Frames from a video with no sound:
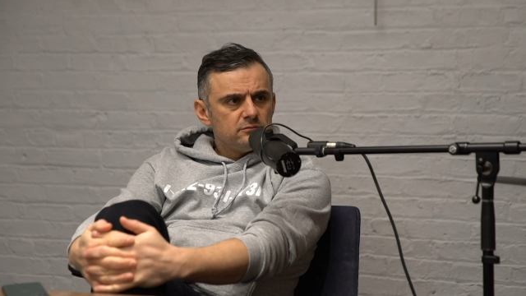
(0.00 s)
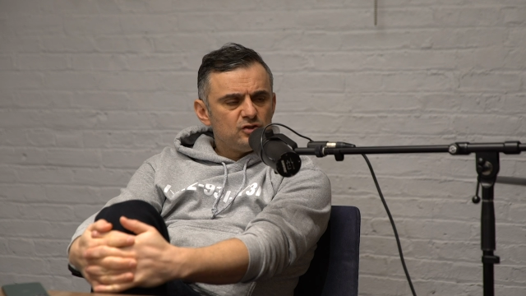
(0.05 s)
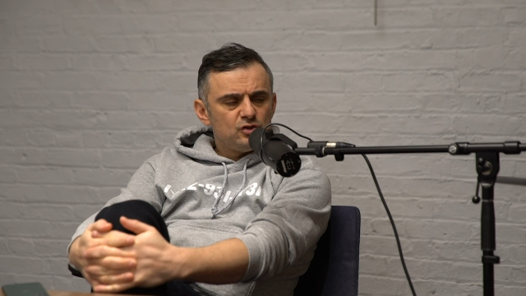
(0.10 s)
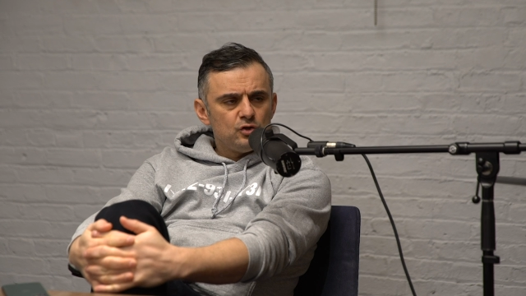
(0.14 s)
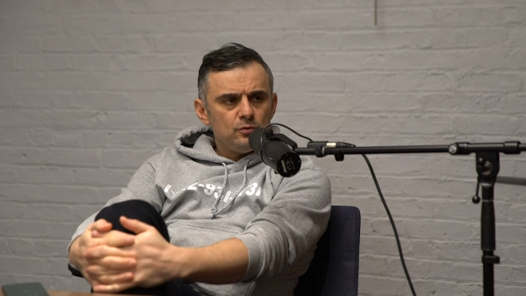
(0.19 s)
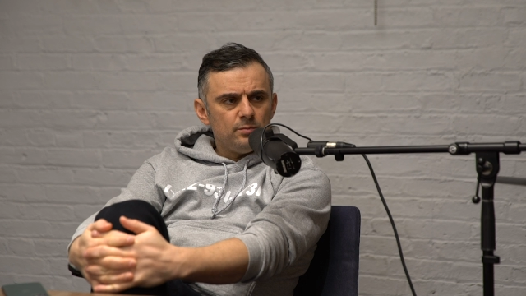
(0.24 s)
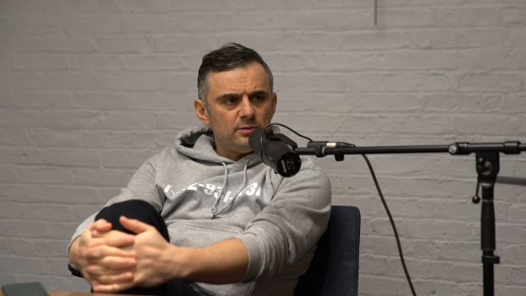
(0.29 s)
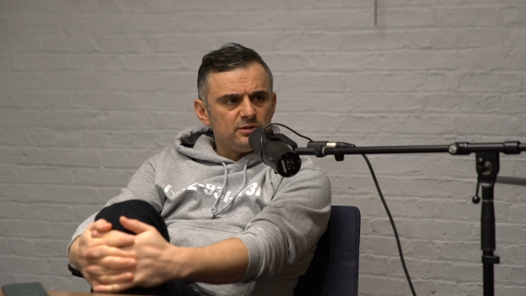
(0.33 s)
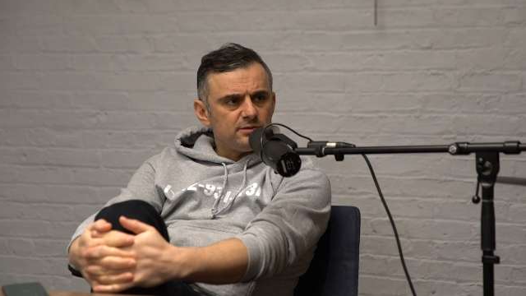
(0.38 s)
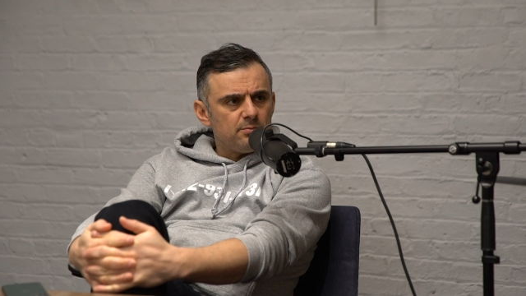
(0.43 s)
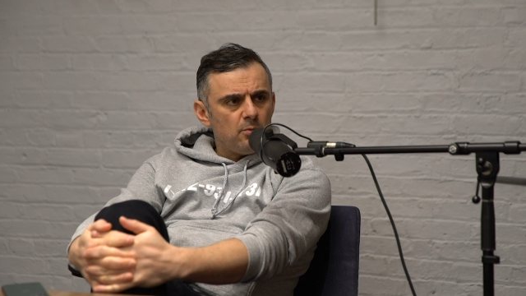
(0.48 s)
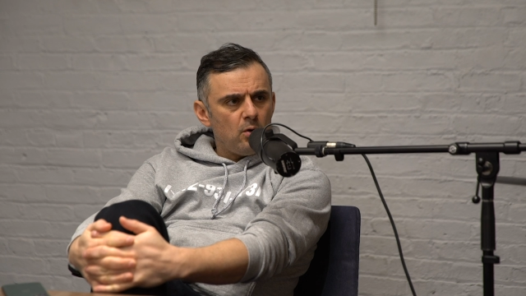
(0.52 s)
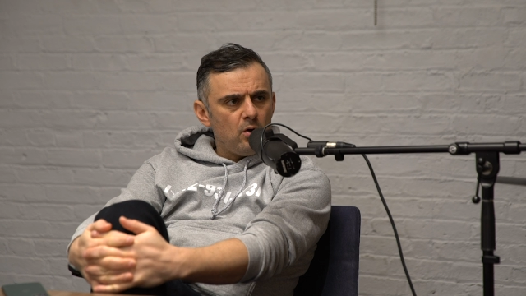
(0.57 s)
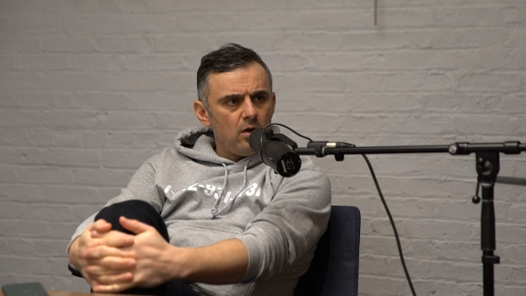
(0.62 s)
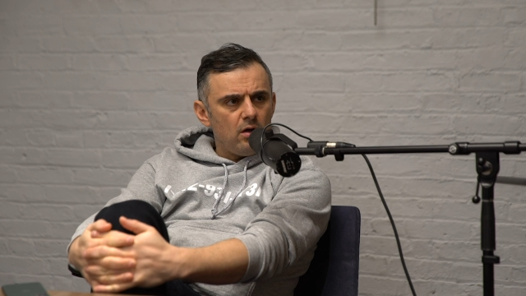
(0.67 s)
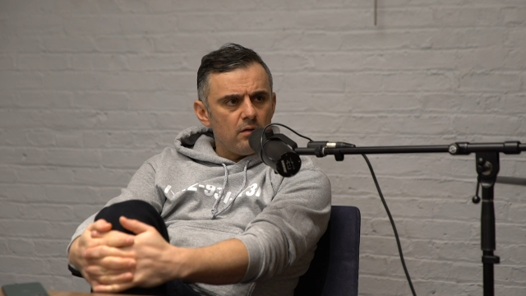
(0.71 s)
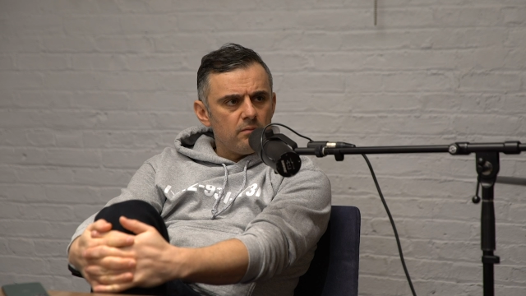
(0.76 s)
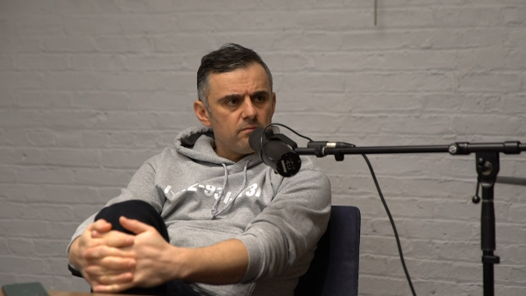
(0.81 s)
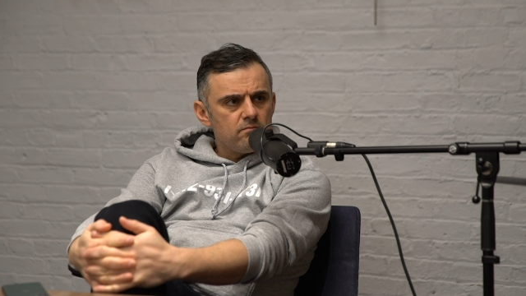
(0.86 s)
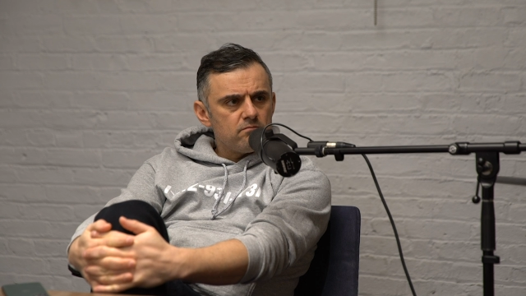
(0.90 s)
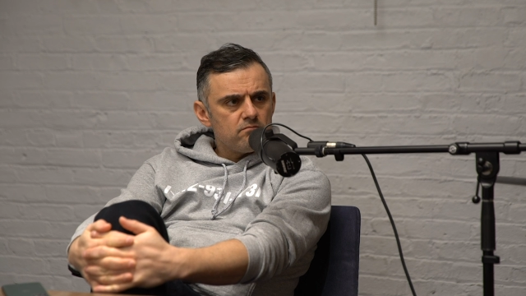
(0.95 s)
super not small. a
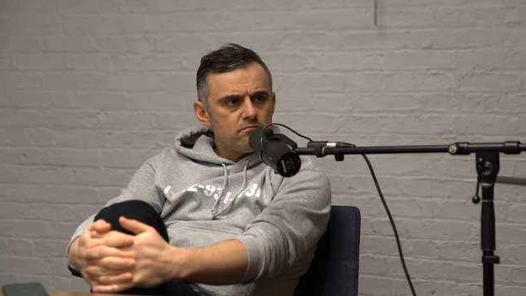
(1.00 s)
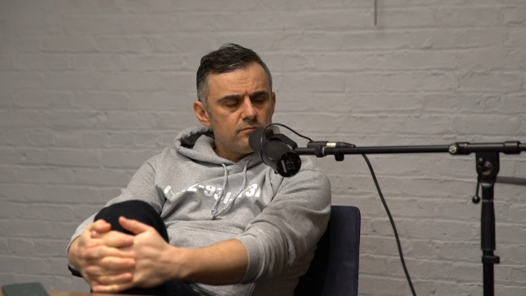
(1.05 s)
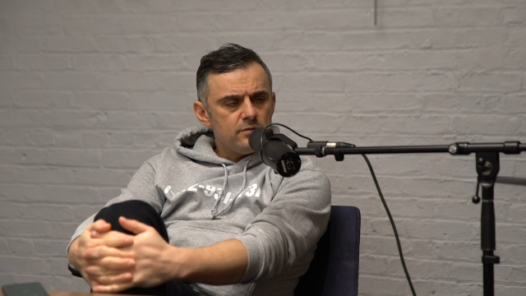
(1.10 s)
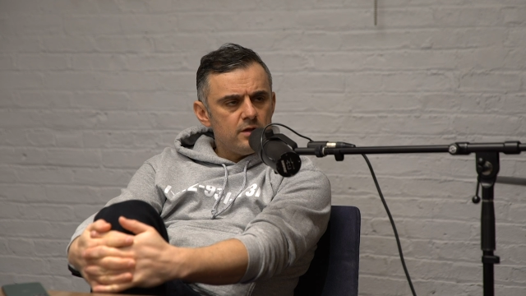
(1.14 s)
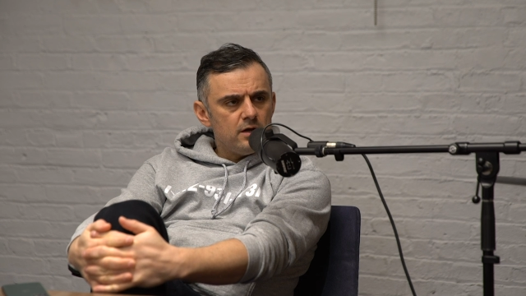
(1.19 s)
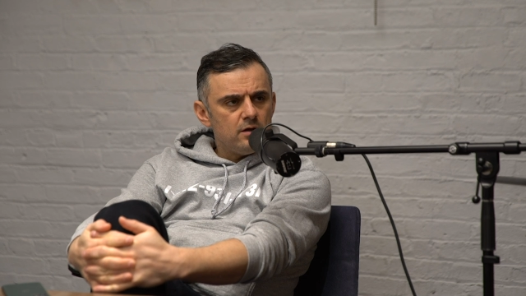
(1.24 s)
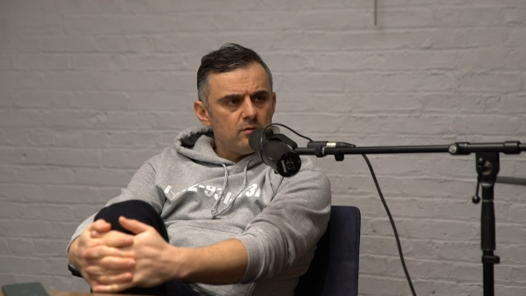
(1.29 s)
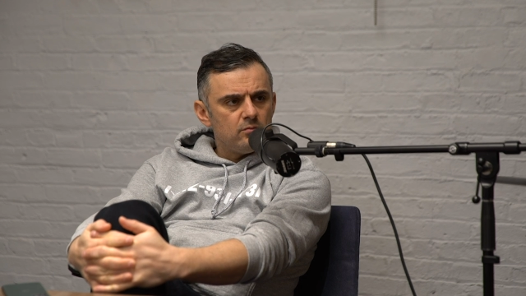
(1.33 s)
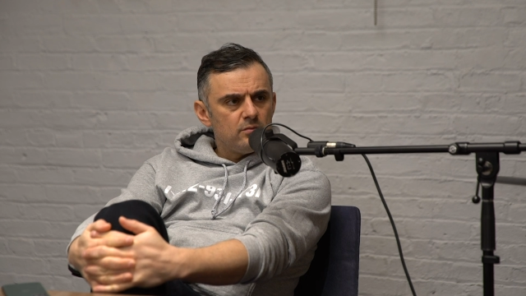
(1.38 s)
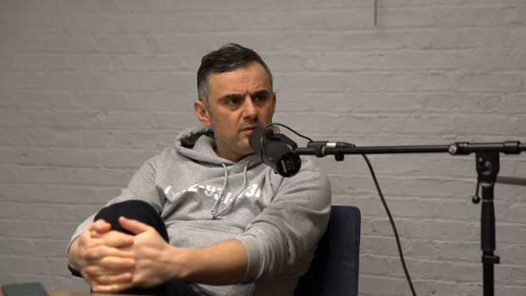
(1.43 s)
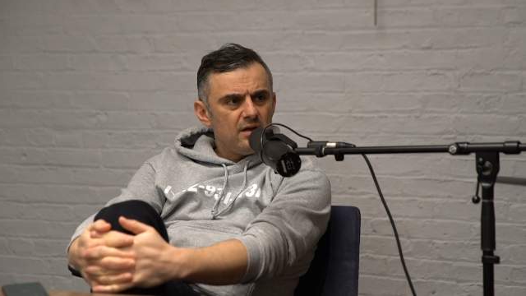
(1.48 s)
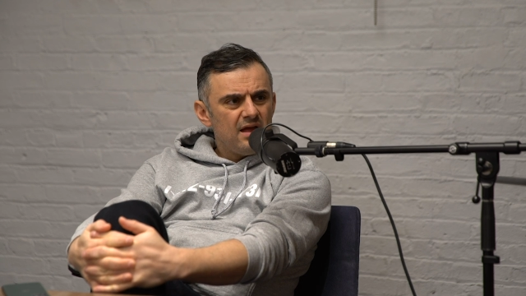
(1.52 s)
lot of money. Yeah. No.